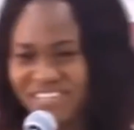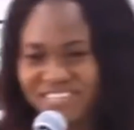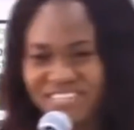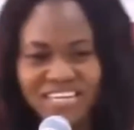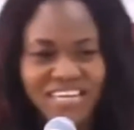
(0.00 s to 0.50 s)

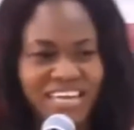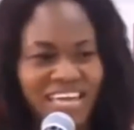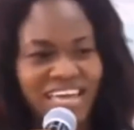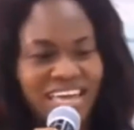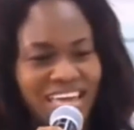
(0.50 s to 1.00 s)
And I
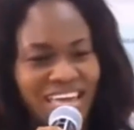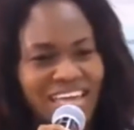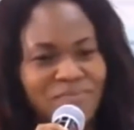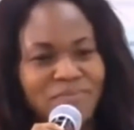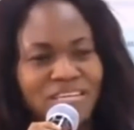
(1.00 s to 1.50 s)
believe the
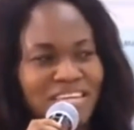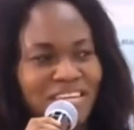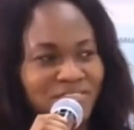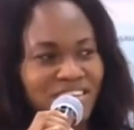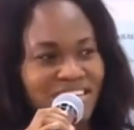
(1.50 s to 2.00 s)
key has been
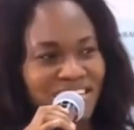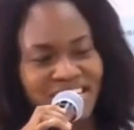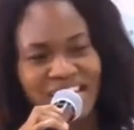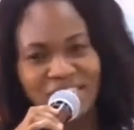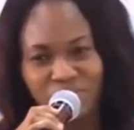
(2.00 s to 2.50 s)
revealed
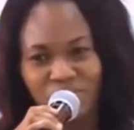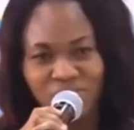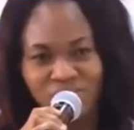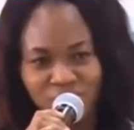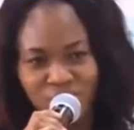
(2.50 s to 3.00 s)
to us to
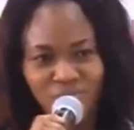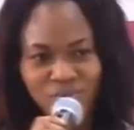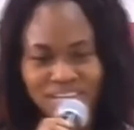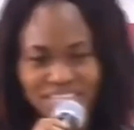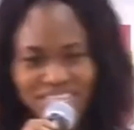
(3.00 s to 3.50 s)

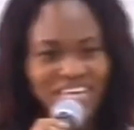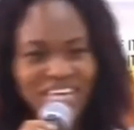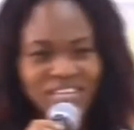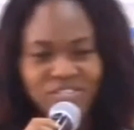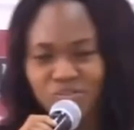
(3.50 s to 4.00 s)
be
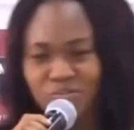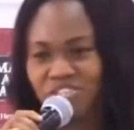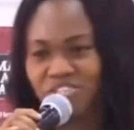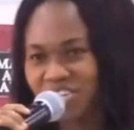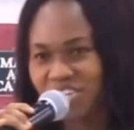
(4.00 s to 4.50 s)
shepherds.
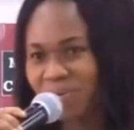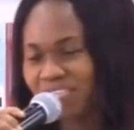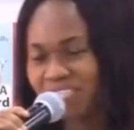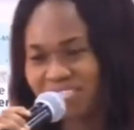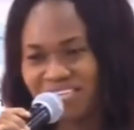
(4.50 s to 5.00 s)
I believe we've
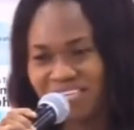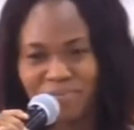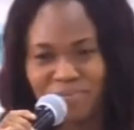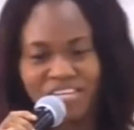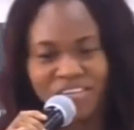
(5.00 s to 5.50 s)
been
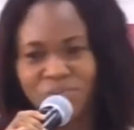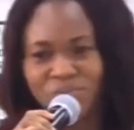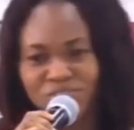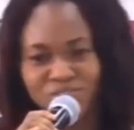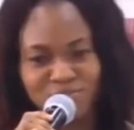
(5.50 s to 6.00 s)
so
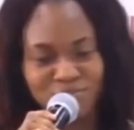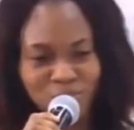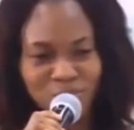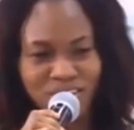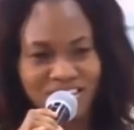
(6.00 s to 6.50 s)
blessed. Thank you
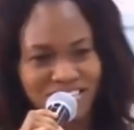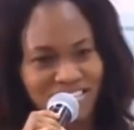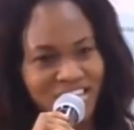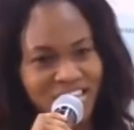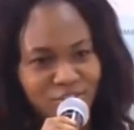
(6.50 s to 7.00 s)
so
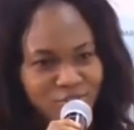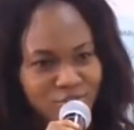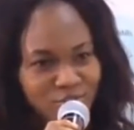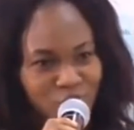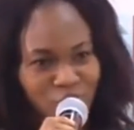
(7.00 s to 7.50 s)
much,
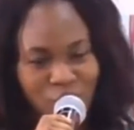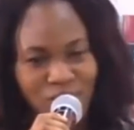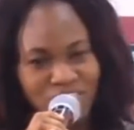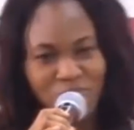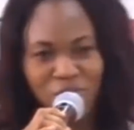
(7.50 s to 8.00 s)
prophets.
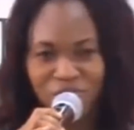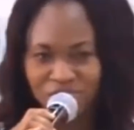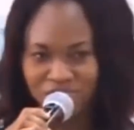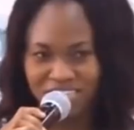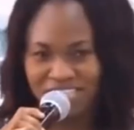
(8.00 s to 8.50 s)
It's
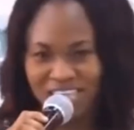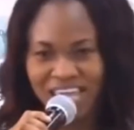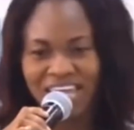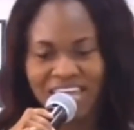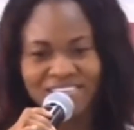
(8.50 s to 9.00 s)
always
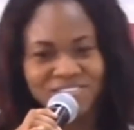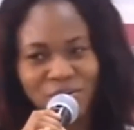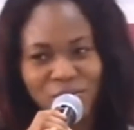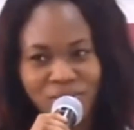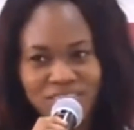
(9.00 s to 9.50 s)
a
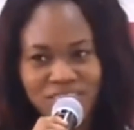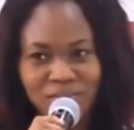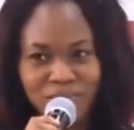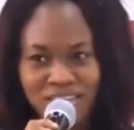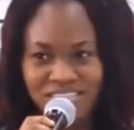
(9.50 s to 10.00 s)
blessing. You're
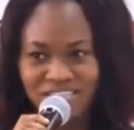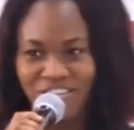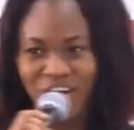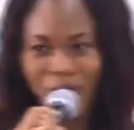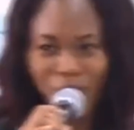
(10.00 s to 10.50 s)
always giving
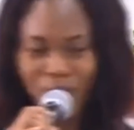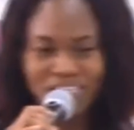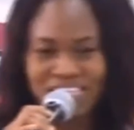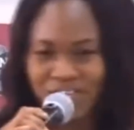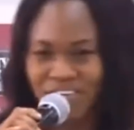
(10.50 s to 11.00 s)
us
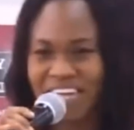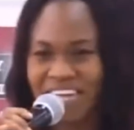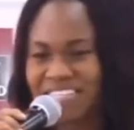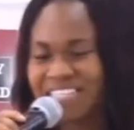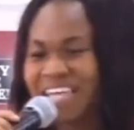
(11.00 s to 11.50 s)
what
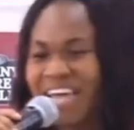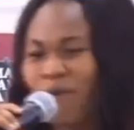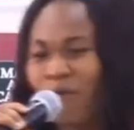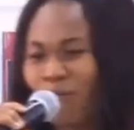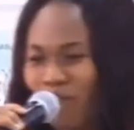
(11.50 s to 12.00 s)
to
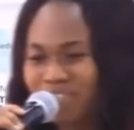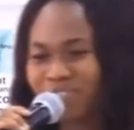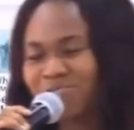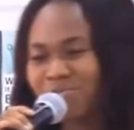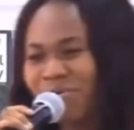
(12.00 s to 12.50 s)

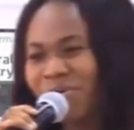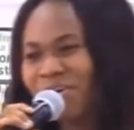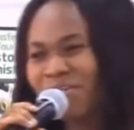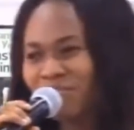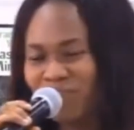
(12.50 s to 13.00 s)
really
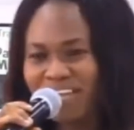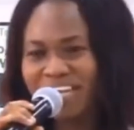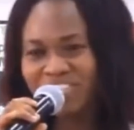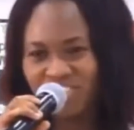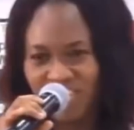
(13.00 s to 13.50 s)
chase
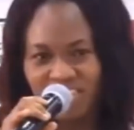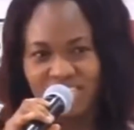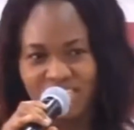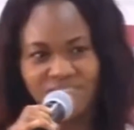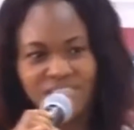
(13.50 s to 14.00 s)
after
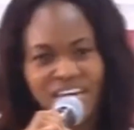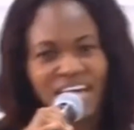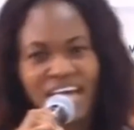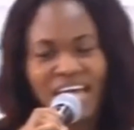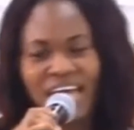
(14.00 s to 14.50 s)
and what
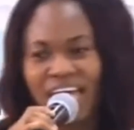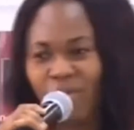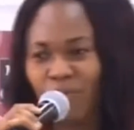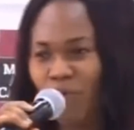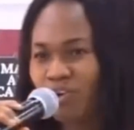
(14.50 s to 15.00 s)
God
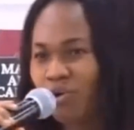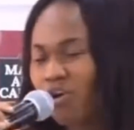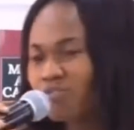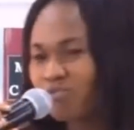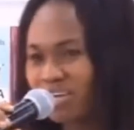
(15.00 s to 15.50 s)
really wants.
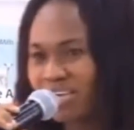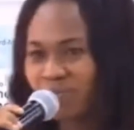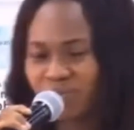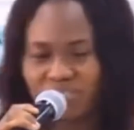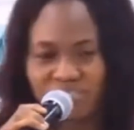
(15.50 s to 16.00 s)
Thank you so
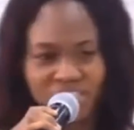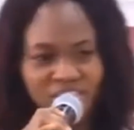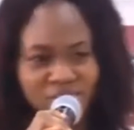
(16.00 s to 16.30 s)
much.